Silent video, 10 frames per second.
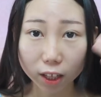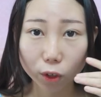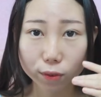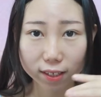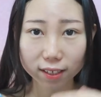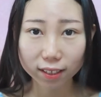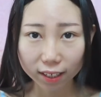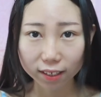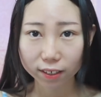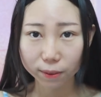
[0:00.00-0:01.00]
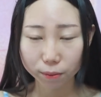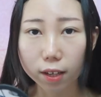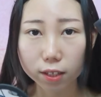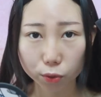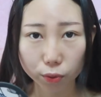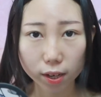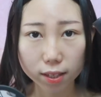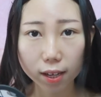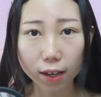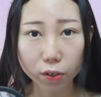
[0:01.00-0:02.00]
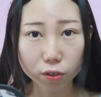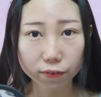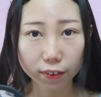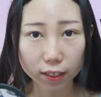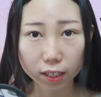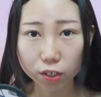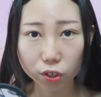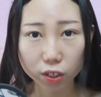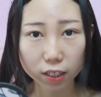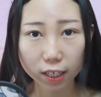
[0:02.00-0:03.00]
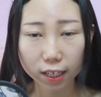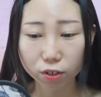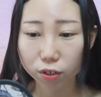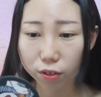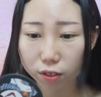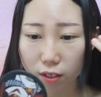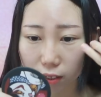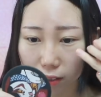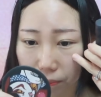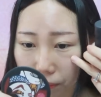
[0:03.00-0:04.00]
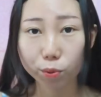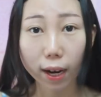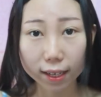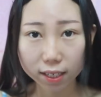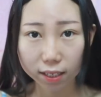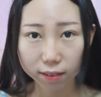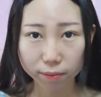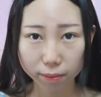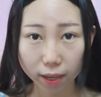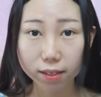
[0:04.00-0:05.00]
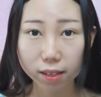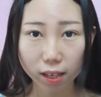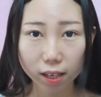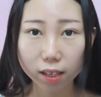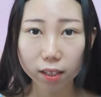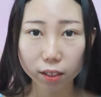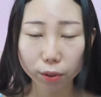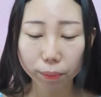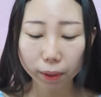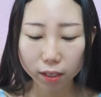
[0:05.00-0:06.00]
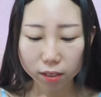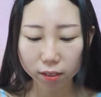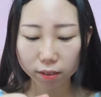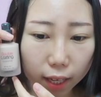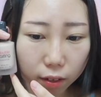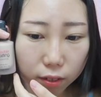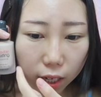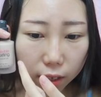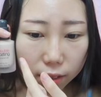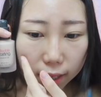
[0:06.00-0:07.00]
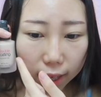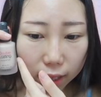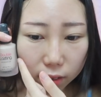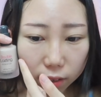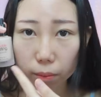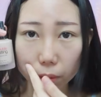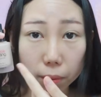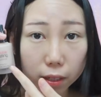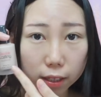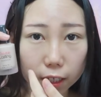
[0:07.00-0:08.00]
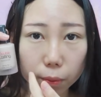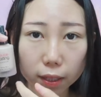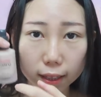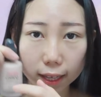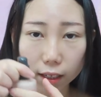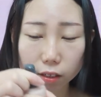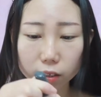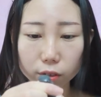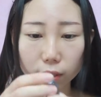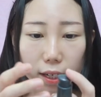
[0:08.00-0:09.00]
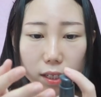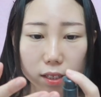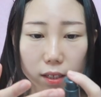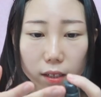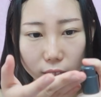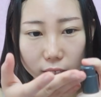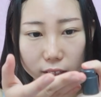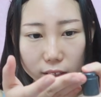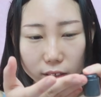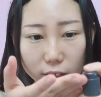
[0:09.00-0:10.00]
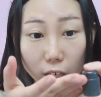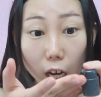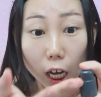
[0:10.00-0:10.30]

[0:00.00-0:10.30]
It looks clear. The reason I use foundation is just to brighten my skin a little bit. Can you tell the color? Maybe a little bit lighter, right? Where there?